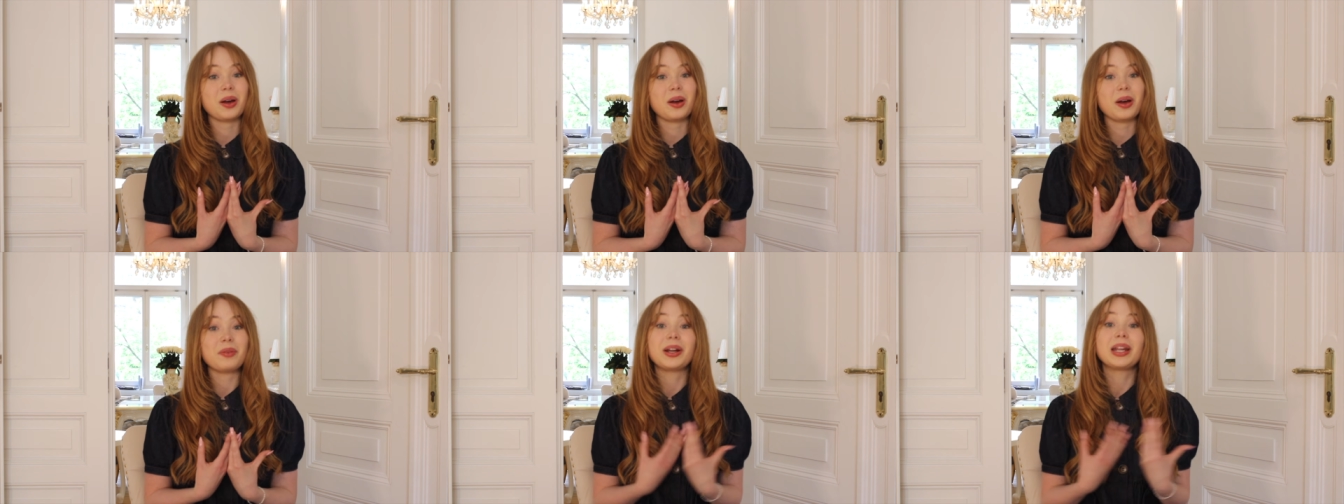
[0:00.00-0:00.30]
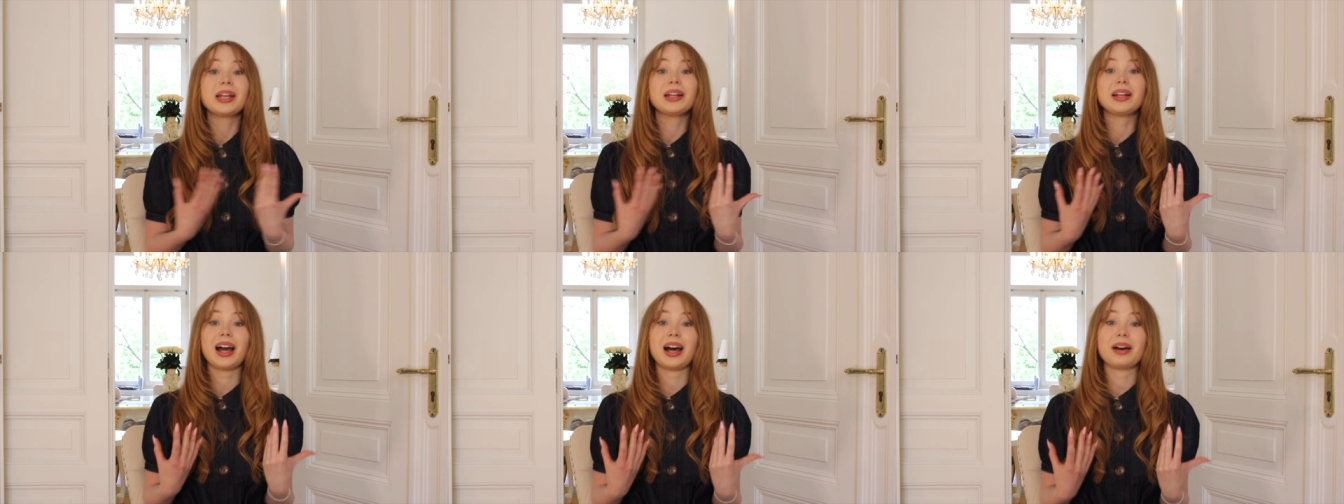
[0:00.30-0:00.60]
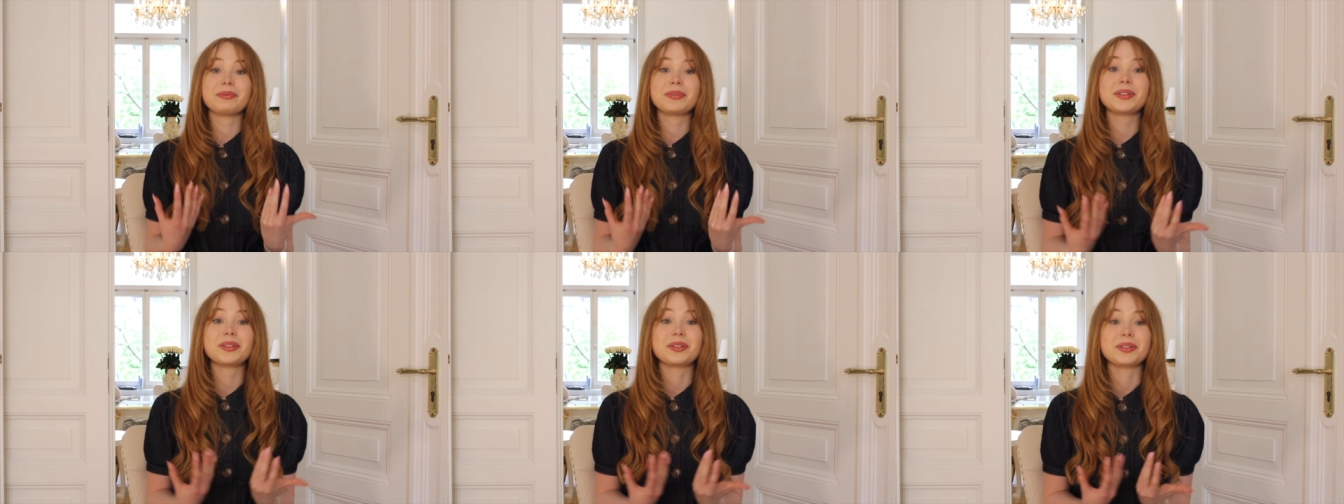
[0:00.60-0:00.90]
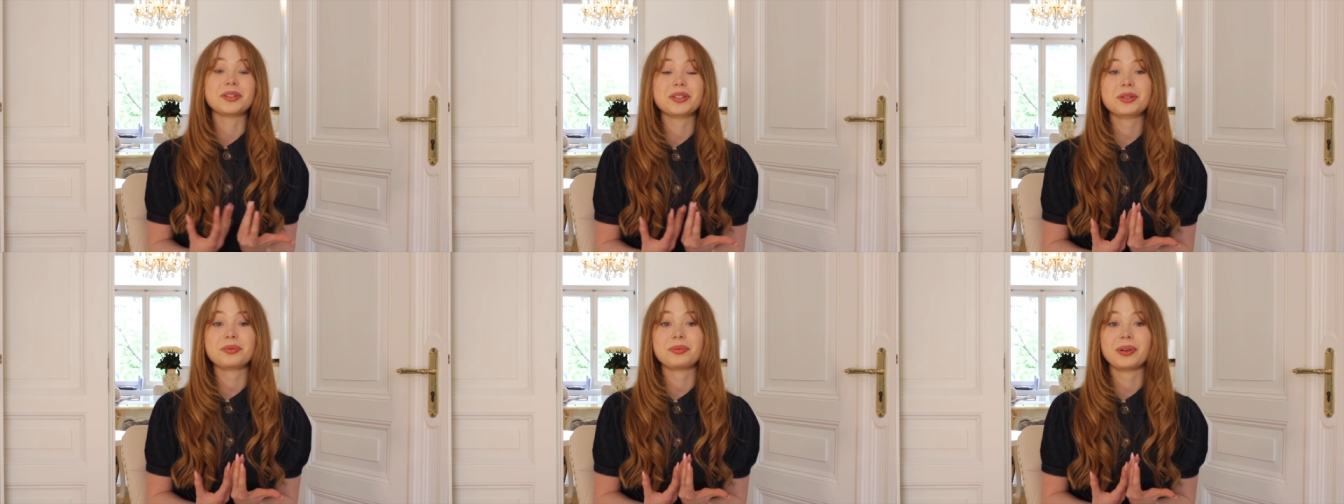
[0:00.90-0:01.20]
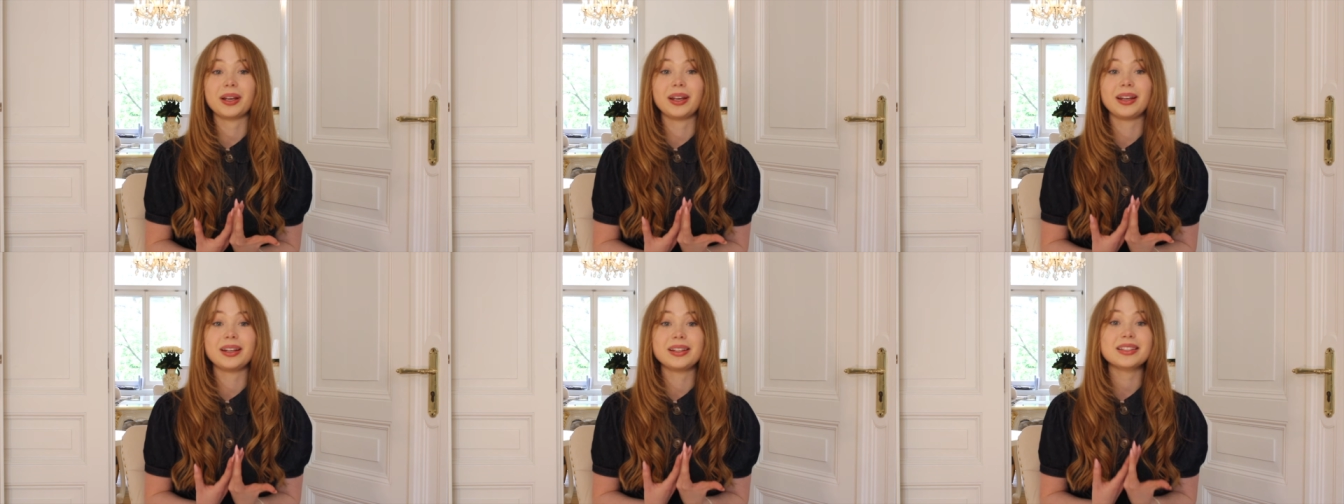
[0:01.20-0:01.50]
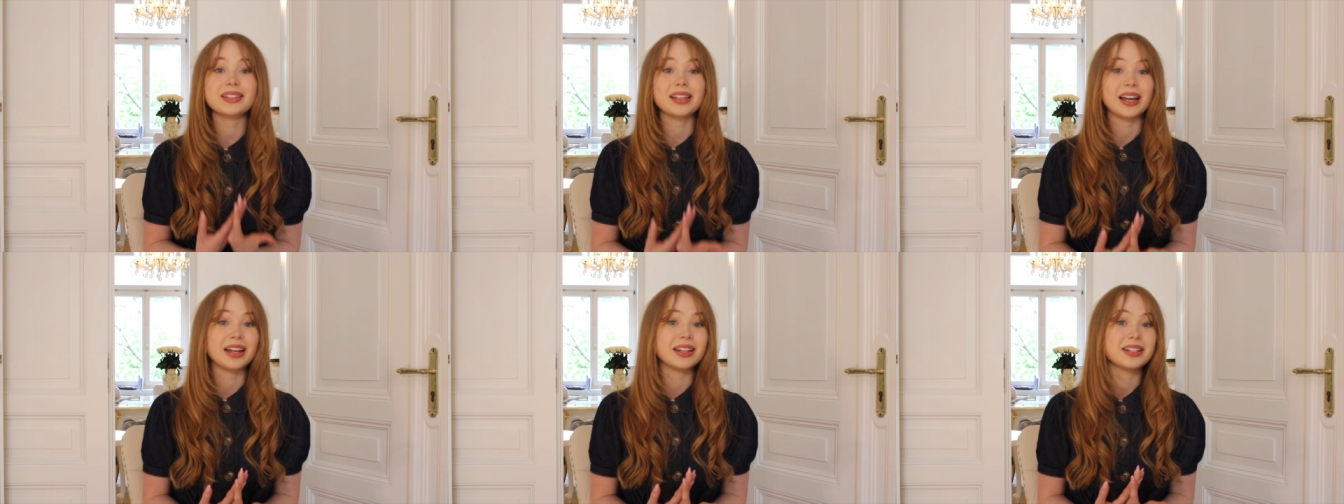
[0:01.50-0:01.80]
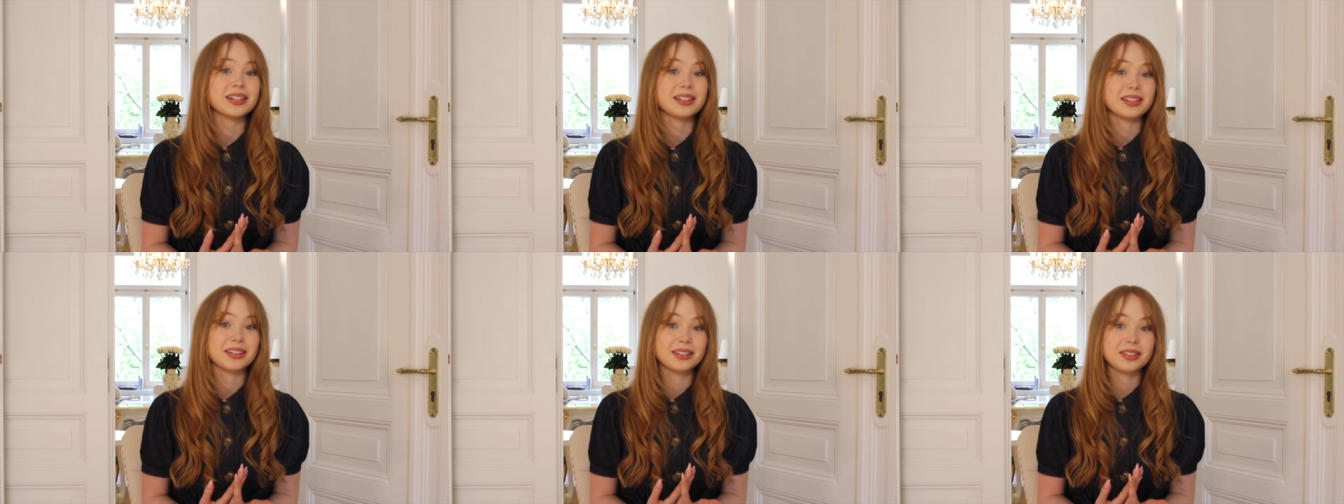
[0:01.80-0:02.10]
when it comes to stringing
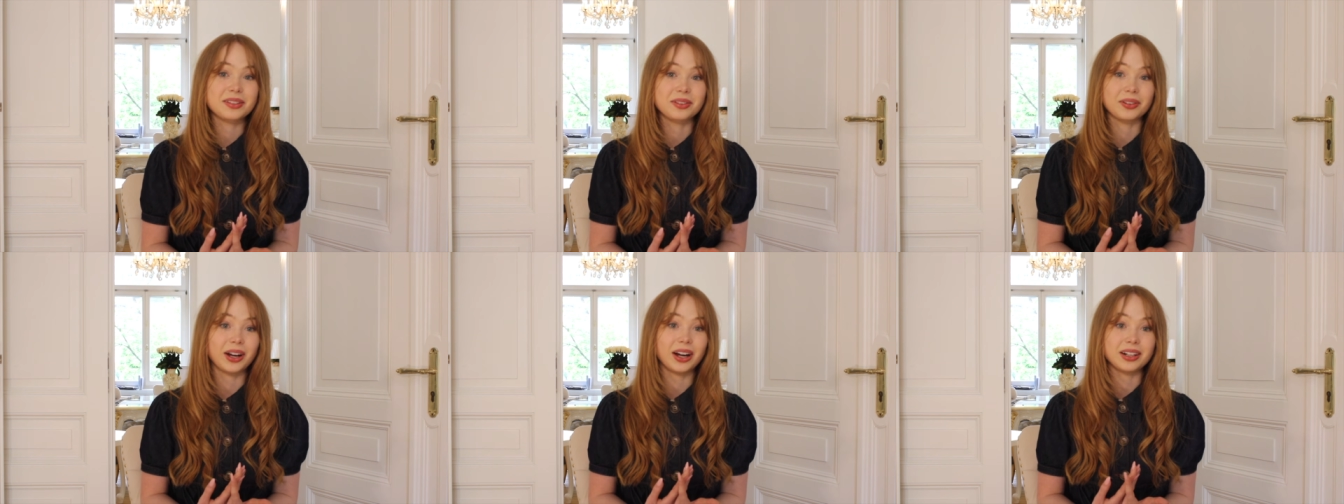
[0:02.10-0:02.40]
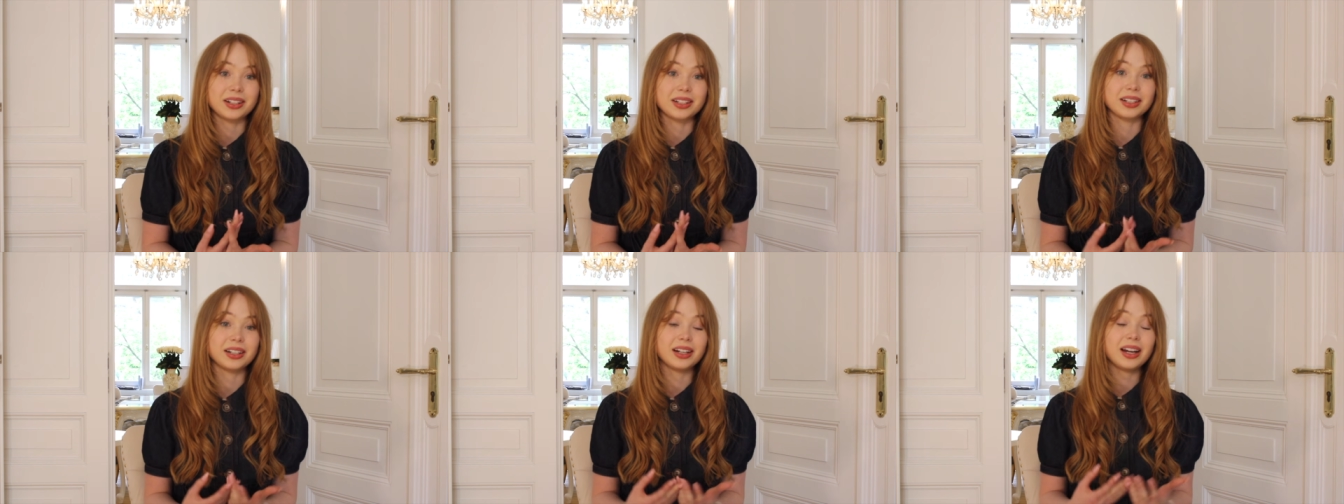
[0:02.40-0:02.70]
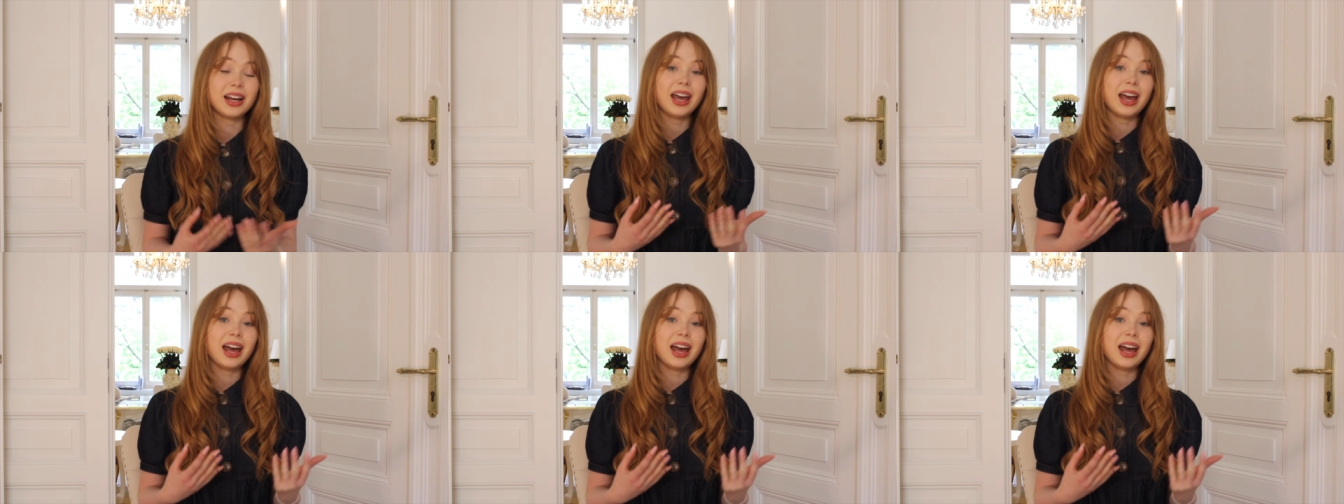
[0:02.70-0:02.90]
sentences together